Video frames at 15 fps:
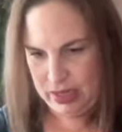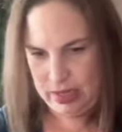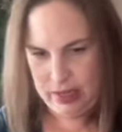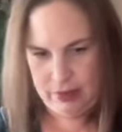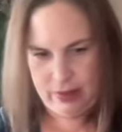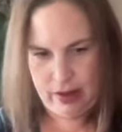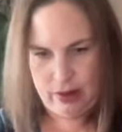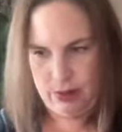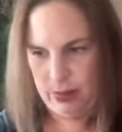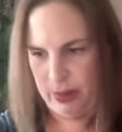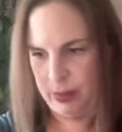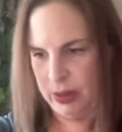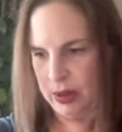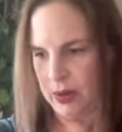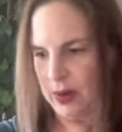if I
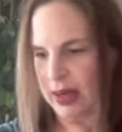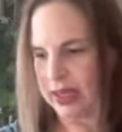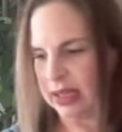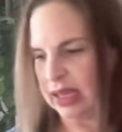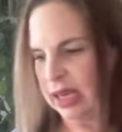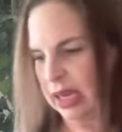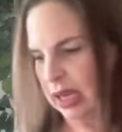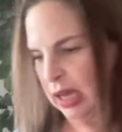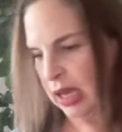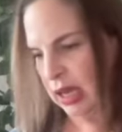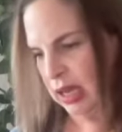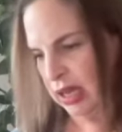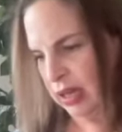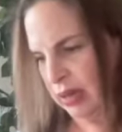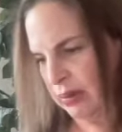remember correctly.
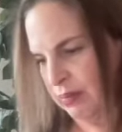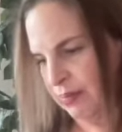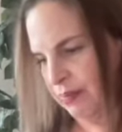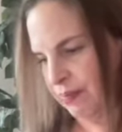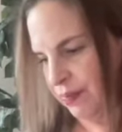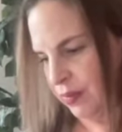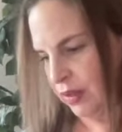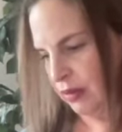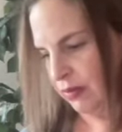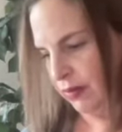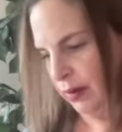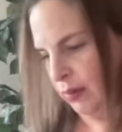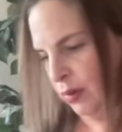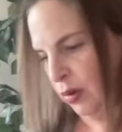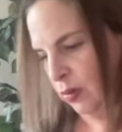Um,
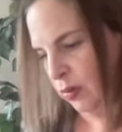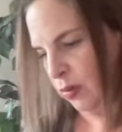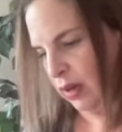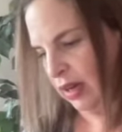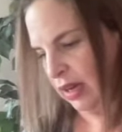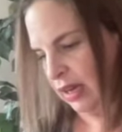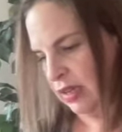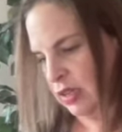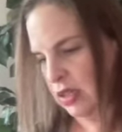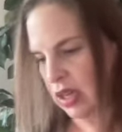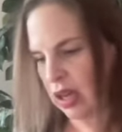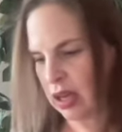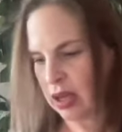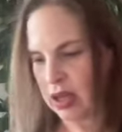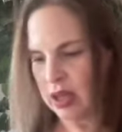from what I
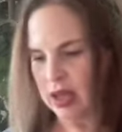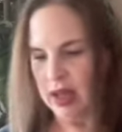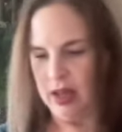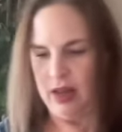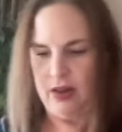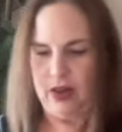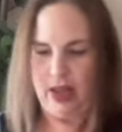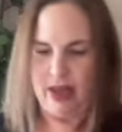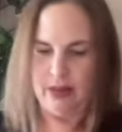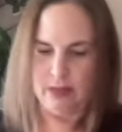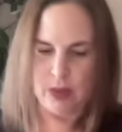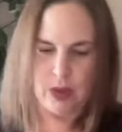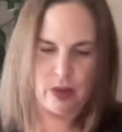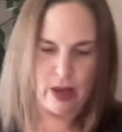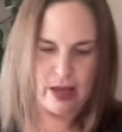saw. Okay,
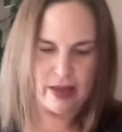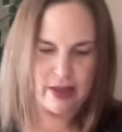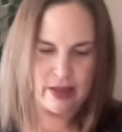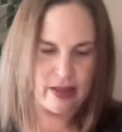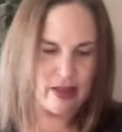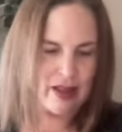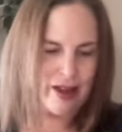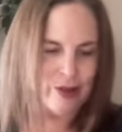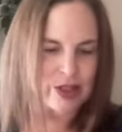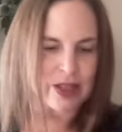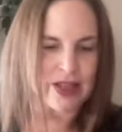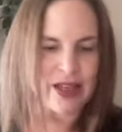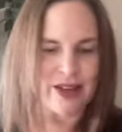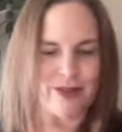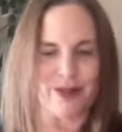so I I was
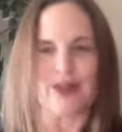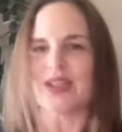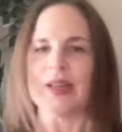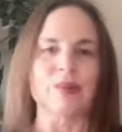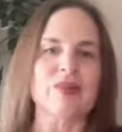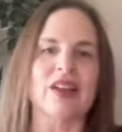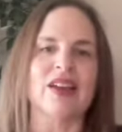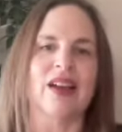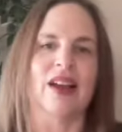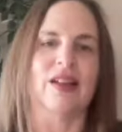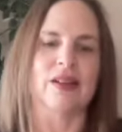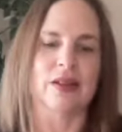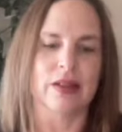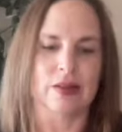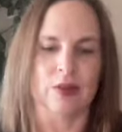looking for something
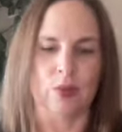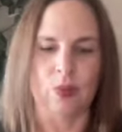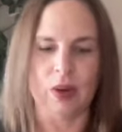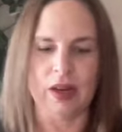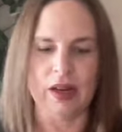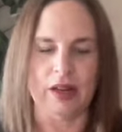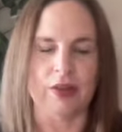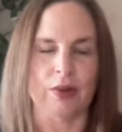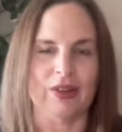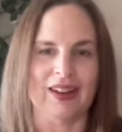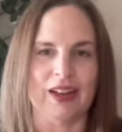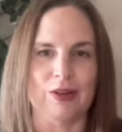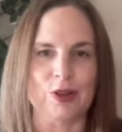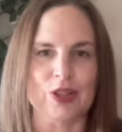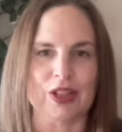else. The one other thing
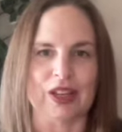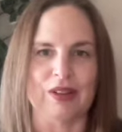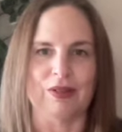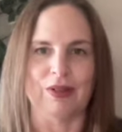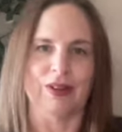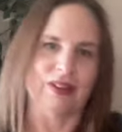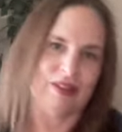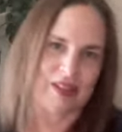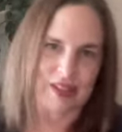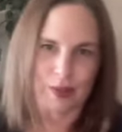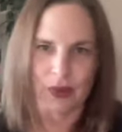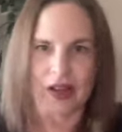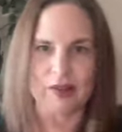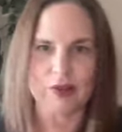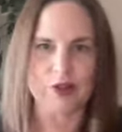I was looking for, and the reason
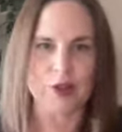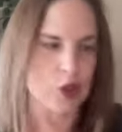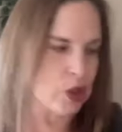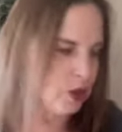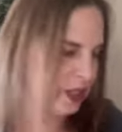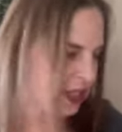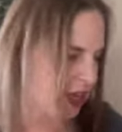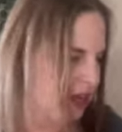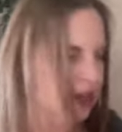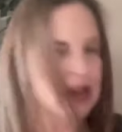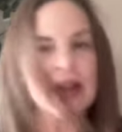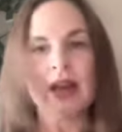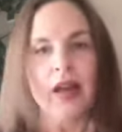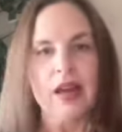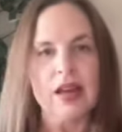why I was just doing that,
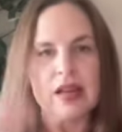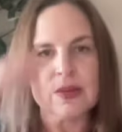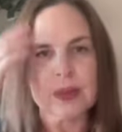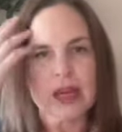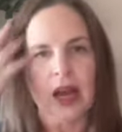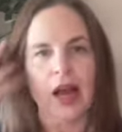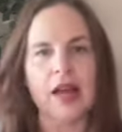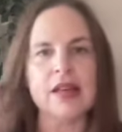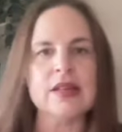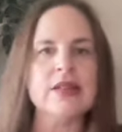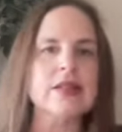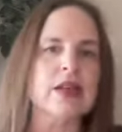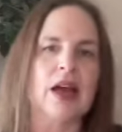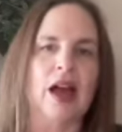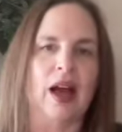is
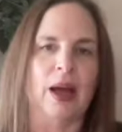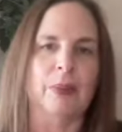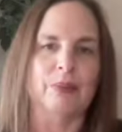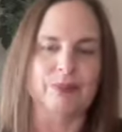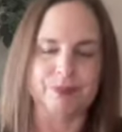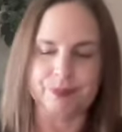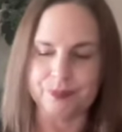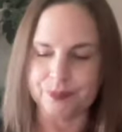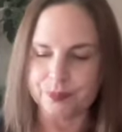because um,